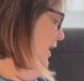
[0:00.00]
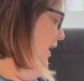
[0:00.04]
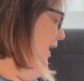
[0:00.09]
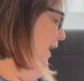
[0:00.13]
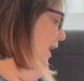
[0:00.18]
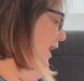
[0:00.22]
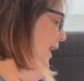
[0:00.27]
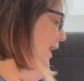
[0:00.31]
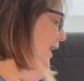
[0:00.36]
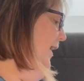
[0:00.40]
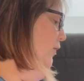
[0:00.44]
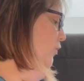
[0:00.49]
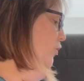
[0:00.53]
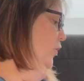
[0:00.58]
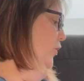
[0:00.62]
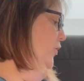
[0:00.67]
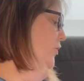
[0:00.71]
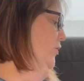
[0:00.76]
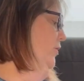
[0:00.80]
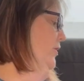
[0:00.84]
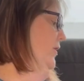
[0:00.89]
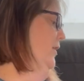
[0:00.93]
I
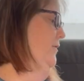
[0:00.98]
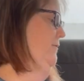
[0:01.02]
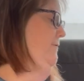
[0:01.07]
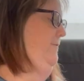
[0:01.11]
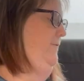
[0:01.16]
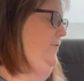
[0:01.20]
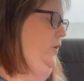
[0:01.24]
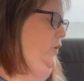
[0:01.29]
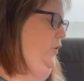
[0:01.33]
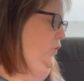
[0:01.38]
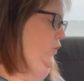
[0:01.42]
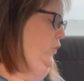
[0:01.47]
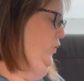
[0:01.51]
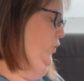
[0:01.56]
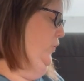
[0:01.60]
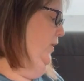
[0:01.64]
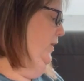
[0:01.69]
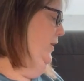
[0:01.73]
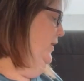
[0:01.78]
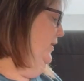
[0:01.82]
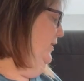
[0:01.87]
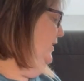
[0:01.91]
ordered a
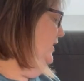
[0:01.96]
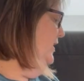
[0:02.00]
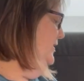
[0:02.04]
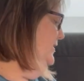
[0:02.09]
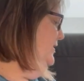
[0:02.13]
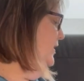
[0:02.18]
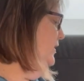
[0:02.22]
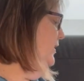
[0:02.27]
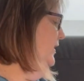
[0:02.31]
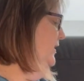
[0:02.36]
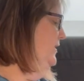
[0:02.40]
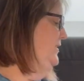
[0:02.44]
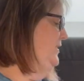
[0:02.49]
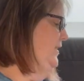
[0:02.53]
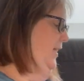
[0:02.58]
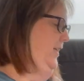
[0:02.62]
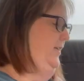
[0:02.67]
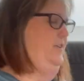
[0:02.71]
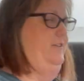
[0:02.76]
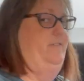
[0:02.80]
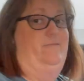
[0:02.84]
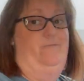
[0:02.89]
few. These are
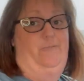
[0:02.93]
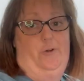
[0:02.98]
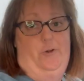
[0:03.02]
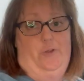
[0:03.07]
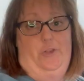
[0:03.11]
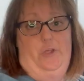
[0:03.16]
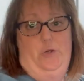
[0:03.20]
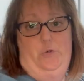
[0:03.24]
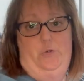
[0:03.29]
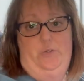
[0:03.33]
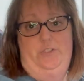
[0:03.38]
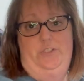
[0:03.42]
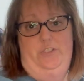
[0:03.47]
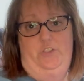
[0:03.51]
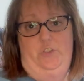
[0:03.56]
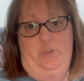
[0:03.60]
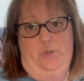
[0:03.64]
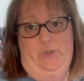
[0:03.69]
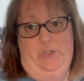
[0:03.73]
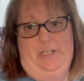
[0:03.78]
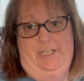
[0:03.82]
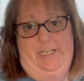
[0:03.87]
intended for those
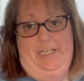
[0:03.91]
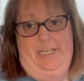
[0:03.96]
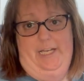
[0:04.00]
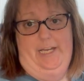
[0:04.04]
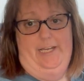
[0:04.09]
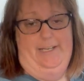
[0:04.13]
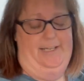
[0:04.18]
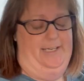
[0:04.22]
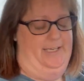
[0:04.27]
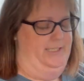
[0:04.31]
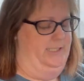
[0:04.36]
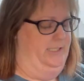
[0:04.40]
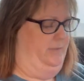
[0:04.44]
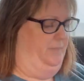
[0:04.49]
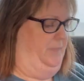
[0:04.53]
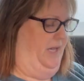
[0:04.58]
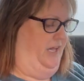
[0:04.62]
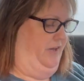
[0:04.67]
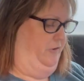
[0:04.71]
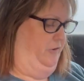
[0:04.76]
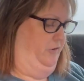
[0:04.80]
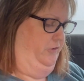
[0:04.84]
Yuri on ice
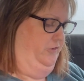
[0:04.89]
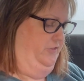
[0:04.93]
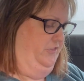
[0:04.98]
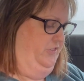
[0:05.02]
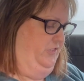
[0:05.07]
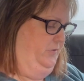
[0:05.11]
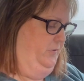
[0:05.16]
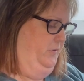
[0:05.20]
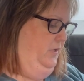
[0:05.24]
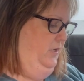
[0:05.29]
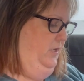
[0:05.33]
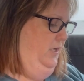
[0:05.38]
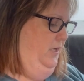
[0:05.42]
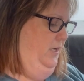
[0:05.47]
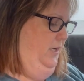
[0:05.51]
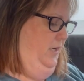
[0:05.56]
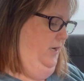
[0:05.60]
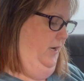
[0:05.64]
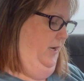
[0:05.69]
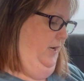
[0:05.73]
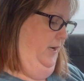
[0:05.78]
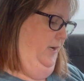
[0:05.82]
patterns.
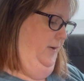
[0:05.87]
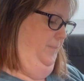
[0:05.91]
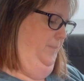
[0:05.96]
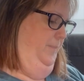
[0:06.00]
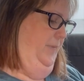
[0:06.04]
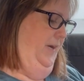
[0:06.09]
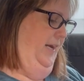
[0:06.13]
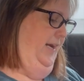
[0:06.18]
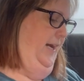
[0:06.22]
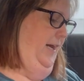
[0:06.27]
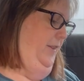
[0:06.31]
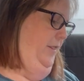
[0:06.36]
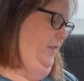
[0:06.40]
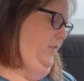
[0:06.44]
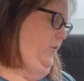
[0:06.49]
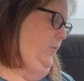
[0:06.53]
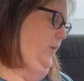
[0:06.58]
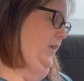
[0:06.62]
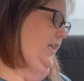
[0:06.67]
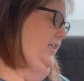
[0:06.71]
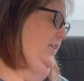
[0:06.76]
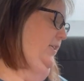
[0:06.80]
Um, I got
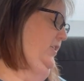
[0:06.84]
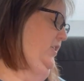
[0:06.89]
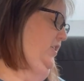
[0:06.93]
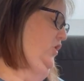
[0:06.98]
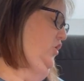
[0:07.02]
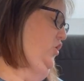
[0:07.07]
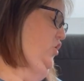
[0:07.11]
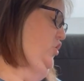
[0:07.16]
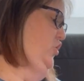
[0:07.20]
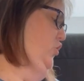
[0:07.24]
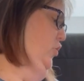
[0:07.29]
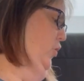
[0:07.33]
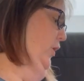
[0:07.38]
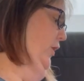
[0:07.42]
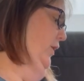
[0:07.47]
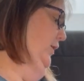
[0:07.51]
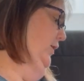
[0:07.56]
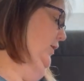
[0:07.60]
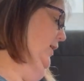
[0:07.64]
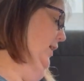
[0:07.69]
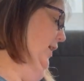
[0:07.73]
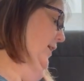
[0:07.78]
three
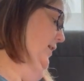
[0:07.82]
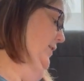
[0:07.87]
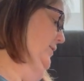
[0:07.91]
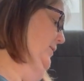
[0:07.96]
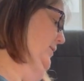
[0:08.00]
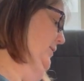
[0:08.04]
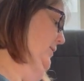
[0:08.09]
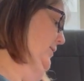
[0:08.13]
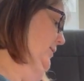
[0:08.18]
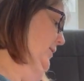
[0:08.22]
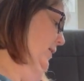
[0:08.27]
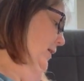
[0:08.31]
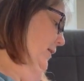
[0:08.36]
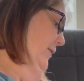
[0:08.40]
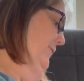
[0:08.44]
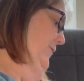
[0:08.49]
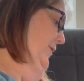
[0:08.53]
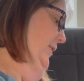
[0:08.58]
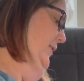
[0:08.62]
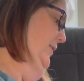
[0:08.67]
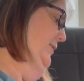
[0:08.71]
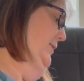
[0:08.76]
shortcuts
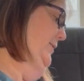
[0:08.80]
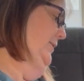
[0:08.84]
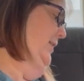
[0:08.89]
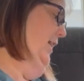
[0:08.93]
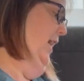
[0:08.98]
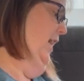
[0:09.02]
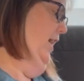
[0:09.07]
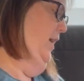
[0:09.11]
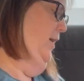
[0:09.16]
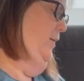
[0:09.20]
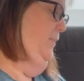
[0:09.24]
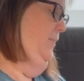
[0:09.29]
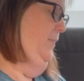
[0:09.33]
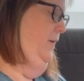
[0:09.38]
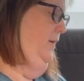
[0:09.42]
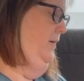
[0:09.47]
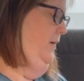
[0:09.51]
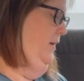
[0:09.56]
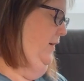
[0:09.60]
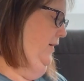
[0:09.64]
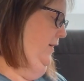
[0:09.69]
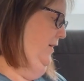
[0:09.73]
of the same
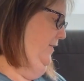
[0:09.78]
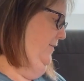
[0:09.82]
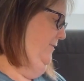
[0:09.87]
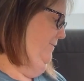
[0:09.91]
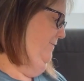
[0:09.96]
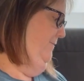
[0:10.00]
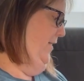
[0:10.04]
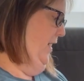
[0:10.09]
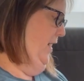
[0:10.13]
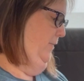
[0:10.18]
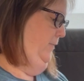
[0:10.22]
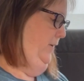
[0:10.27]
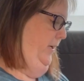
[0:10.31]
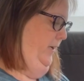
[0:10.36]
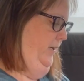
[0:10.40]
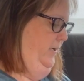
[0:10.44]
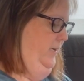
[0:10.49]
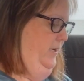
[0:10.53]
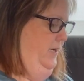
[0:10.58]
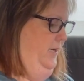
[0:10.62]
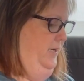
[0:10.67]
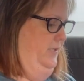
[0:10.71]

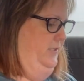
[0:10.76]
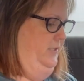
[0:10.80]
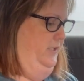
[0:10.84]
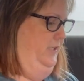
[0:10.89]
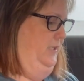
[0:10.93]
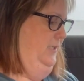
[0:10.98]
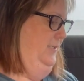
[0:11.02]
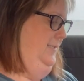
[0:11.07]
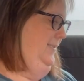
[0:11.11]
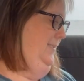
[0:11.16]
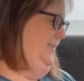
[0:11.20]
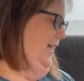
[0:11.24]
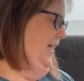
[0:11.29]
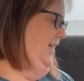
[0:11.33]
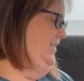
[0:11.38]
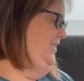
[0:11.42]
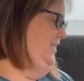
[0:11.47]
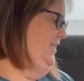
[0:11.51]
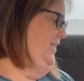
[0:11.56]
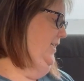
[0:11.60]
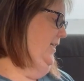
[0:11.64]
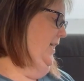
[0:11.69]
fabric. So this is
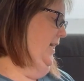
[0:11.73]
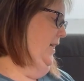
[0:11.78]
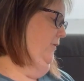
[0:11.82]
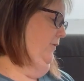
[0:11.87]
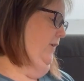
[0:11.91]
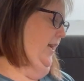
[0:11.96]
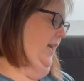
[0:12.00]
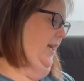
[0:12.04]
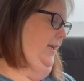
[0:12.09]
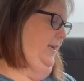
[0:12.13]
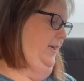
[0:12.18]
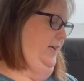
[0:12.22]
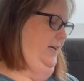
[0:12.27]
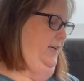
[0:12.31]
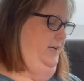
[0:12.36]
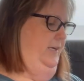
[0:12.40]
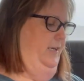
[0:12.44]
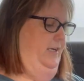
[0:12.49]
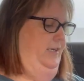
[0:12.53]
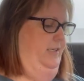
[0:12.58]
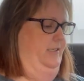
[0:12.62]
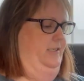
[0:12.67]
18 count Aida
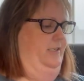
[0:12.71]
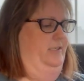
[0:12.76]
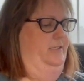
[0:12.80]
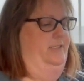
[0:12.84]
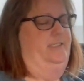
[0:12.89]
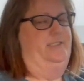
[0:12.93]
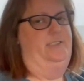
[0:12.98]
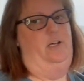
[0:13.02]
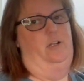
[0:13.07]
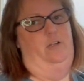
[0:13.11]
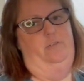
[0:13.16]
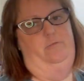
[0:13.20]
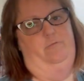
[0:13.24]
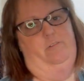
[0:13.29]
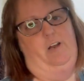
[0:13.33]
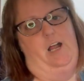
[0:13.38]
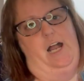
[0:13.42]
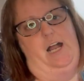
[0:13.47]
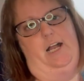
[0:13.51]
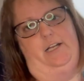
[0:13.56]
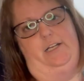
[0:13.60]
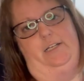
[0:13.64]
in Salt
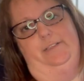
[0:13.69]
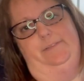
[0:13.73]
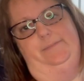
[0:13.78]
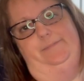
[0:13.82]
Rock